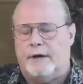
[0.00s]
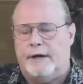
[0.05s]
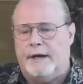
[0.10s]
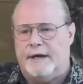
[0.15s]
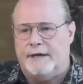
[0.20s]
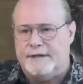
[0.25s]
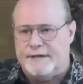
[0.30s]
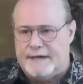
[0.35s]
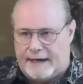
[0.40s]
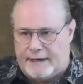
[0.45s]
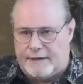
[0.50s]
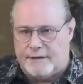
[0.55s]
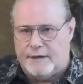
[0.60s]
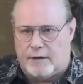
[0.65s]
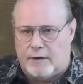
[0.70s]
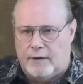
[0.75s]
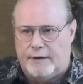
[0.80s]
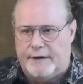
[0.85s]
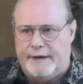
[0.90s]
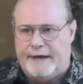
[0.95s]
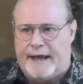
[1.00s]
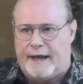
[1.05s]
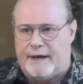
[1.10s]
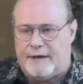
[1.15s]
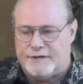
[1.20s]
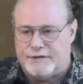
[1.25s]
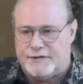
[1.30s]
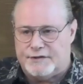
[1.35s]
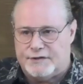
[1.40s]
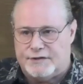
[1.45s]
in Technical
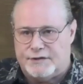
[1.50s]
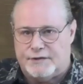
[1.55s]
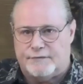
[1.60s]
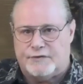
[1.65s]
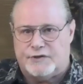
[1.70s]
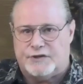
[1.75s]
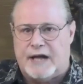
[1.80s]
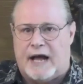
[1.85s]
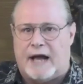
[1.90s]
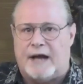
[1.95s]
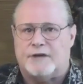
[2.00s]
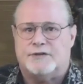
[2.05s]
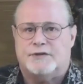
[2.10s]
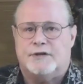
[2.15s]
Analysis of Stocks